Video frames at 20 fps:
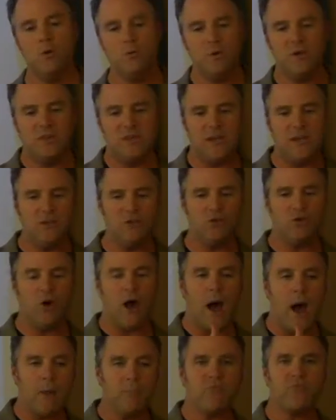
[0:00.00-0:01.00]
We teach you
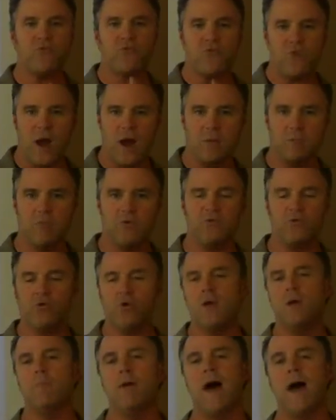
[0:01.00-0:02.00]
up front,
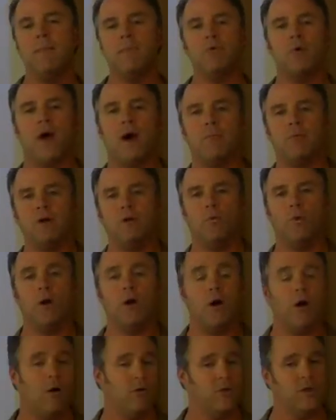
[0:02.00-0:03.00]
before you buy a property,
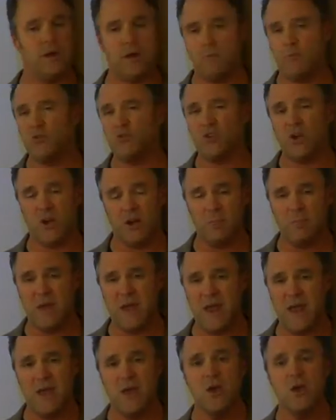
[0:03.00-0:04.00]
what all the numbers are going to
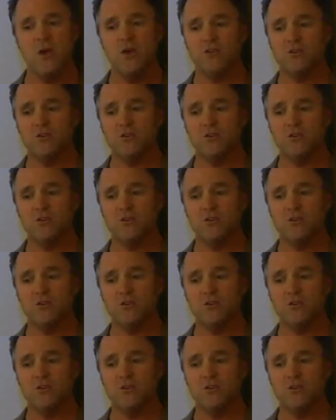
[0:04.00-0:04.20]
be,